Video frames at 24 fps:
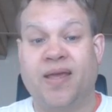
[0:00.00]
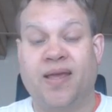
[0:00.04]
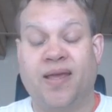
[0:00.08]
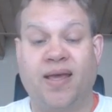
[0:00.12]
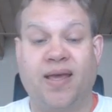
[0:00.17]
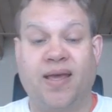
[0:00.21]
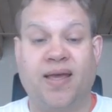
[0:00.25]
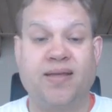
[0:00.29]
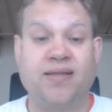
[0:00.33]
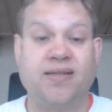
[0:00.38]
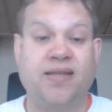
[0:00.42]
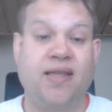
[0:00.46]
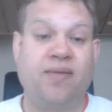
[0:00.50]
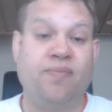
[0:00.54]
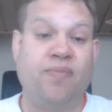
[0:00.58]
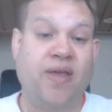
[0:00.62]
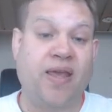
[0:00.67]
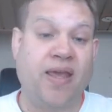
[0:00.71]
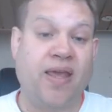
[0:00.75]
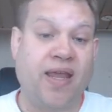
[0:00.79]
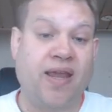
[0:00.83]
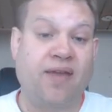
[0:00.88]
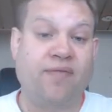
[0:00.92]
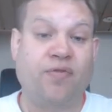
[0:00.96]
as a
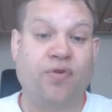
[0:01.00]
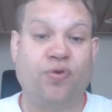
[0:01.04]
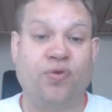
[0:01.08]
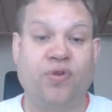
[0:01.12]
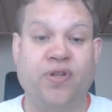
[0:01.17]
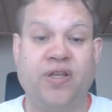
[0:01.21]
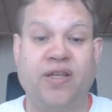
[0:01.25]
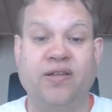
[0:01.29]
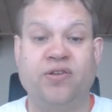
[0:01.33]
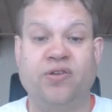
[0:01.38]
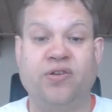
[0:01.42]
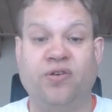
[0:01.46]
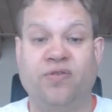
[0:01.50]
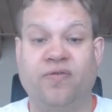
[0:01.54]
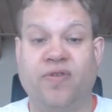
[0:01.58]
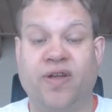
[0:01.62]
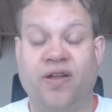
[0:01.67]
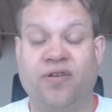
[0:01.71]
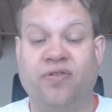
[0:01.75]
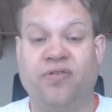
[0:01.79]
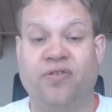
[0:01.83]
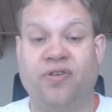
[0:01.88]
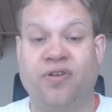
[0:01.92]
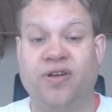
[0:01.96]
behavioral
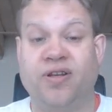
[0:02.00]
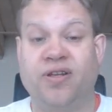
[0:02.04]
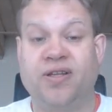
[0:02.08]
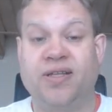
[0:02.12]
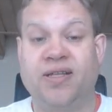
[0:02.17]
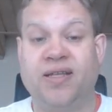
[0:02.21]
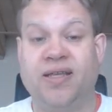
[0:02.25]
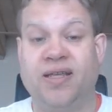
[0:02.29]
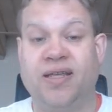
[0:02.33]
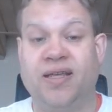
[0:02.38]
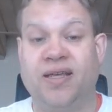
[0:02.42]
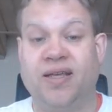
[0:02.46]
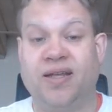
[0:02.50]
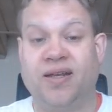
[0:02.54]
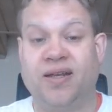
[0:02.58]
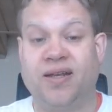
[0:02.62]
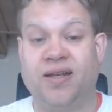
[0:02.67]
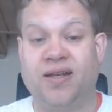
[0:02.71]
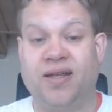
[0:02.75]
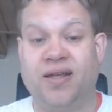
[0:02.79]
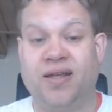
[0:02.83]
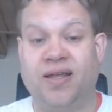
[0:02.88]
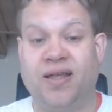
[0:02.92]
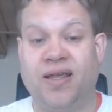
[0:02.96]
intervention
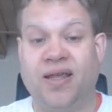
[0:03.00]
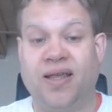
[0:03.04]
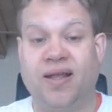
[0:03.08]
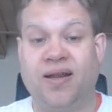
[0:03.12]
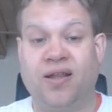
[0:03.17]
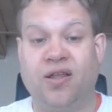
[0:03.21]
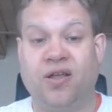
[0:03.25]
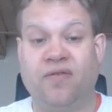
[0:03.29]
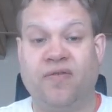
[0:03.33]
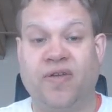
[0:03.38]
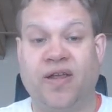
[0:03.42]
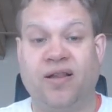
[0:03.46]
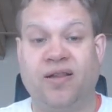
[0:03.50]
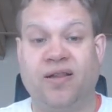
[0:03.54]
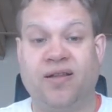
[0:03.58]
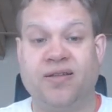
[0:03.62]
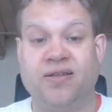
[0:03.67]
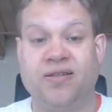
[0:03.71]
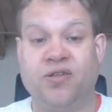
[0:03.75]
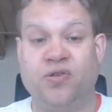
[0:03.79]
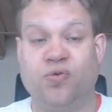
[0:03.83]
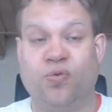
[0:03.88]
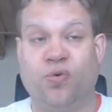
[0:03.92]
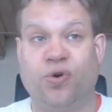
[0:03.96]
in any of
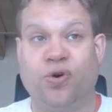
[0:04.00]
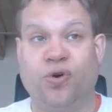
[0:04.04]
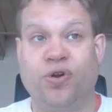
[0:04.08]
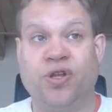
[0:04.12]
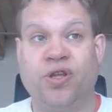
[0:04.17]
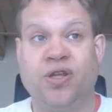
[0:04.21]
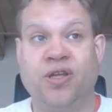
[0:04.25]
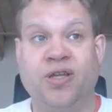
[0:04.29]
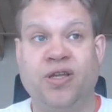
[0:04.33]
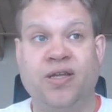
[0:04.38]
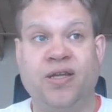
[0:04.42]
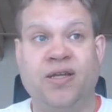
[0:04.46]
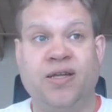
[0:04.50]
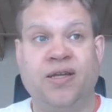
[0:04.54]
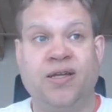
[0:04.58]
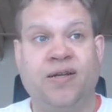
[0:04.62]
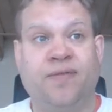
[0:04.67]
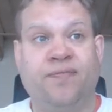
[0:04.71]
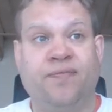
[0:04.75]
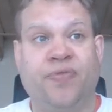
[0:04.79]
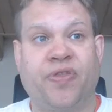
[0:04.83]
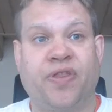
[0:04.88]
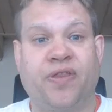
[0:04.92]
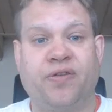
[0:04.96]
Ellis's work.
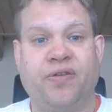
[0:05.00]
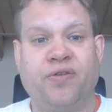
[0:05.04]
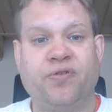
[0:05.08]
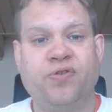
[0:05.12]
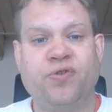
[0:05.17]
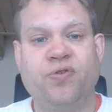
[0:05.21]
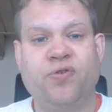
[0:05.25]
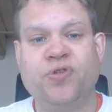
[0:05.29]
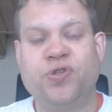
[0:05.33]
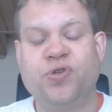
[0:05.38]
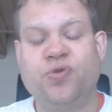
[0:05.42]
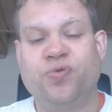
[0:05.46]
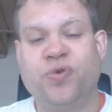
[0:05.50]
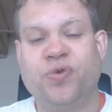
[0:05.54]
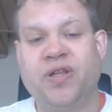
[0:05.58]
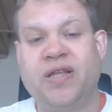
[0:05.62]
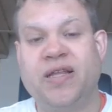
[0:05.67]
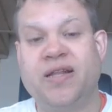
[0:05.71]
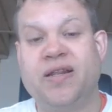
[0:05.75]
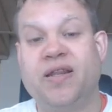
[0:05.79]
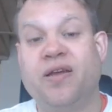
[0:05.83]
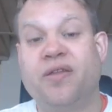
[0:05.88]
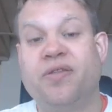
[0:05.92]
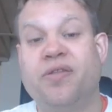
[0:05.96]
There's also
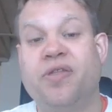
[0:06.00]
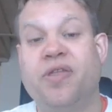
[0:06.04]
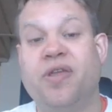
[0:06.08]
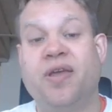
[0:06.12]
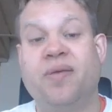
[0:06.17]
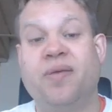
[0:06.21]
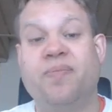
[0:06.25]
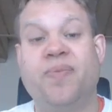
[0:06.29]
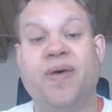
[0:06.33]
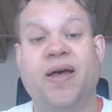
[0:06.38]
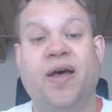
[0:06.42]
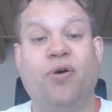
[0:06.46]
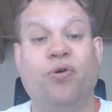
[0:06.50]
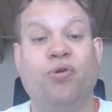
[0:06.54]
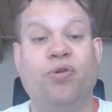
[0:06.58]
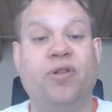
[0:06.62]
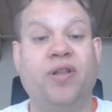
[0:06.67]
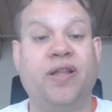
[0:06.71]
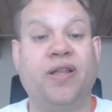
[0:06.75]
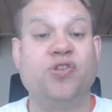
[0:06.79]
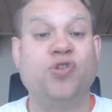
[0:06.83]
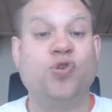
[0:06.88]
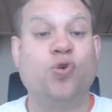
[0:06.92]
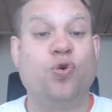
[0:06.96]
really nothing about,
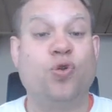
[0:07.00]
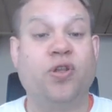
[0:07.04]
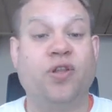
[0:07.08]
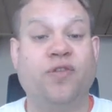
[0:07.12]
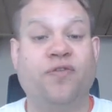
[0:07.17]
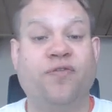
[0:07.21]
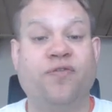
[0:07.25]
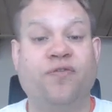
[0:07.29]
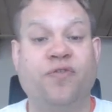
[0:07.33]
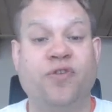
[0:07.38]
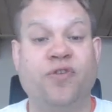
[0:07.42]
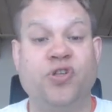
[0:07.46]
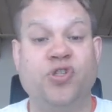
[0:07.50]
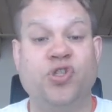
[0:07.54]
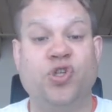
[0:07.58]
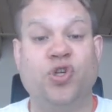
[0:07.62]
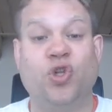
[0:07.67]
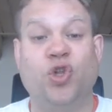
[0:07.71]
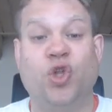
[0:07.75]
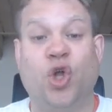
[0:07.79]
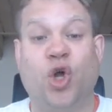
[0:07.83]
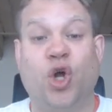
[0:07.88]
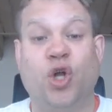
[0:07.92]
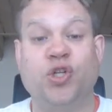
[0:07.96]
let's call it
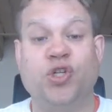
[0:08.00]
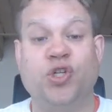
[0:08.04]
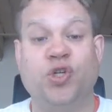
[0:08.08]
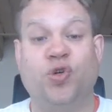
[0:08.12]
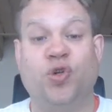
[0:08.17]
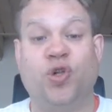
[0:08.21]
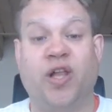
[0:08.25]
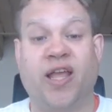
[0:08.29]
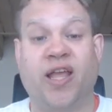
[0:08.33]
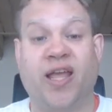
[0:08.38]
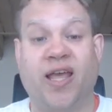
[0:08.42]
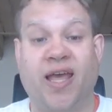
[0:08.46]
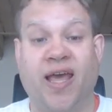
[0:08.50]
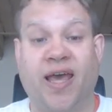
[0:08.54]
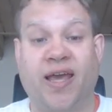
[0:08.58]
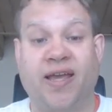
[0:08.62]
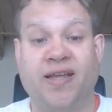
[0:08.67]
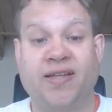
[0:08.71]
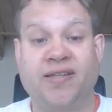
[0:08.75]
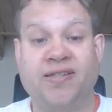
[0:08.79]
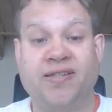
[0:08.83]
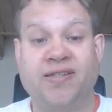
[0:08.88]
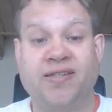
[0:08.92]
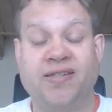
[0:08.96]
physiological
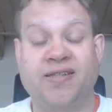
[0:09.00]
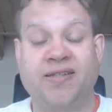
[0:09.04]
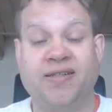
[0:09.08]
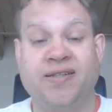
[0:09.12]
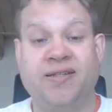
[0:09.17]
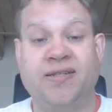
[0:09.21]
hacks.